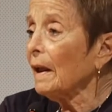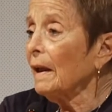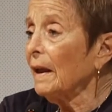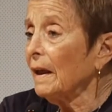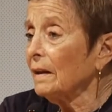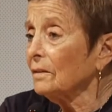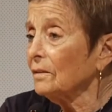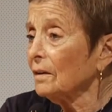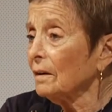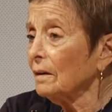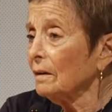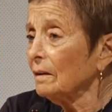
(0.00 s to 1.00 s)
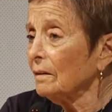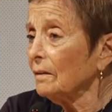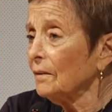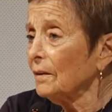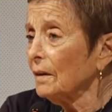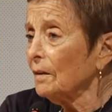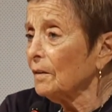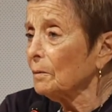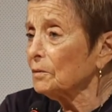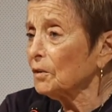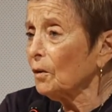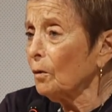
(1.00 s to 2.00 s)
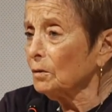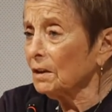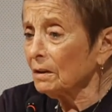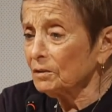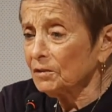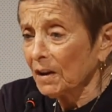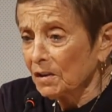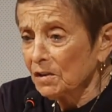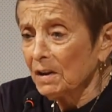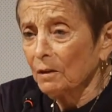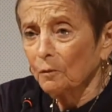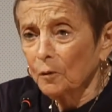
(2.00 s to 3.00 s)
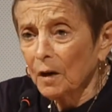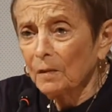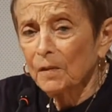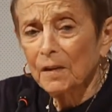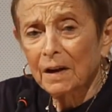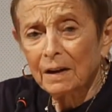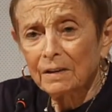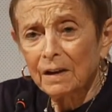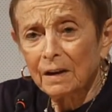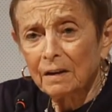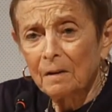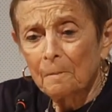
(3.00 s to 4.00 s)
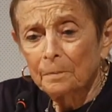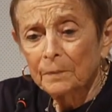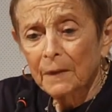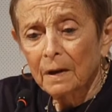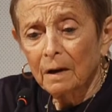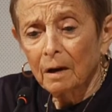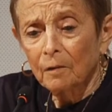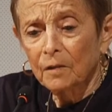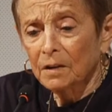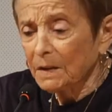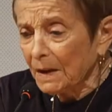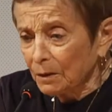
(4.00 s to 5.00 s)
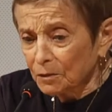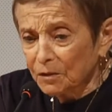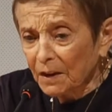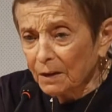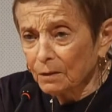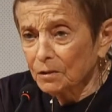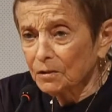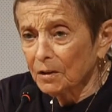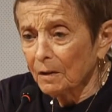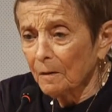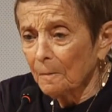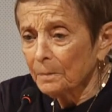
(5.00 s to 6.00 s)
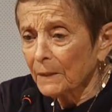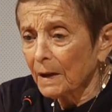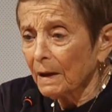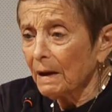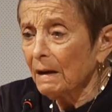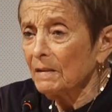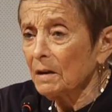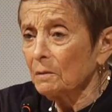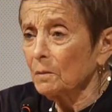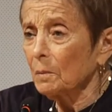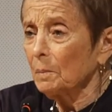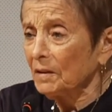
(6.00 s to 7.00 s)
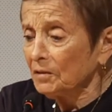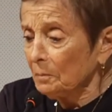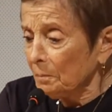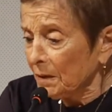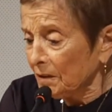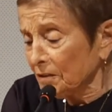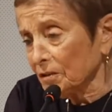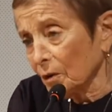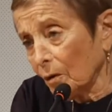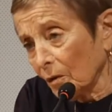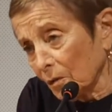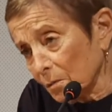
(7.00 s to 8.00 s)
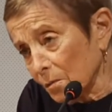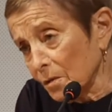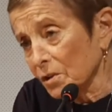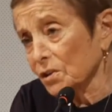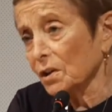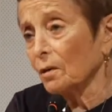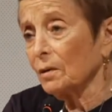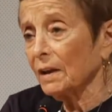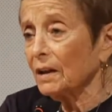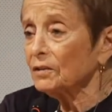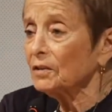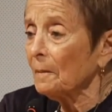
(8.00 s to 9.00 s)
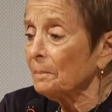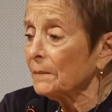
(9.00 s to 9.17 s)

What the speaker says: And there was a whole little section in front that I did of the leader singers, and there were bits and pieces all through the show, yes.